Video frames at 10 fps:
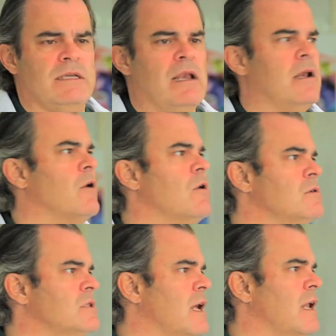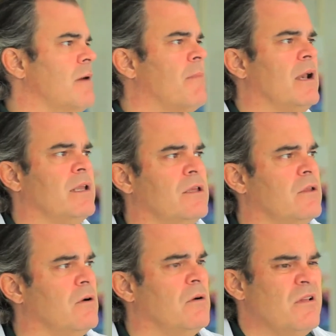pink, yellow, is all
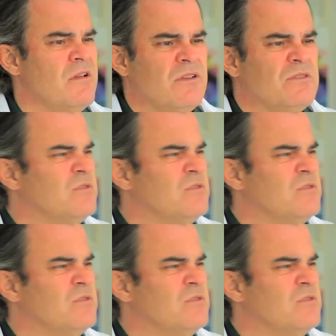a myth?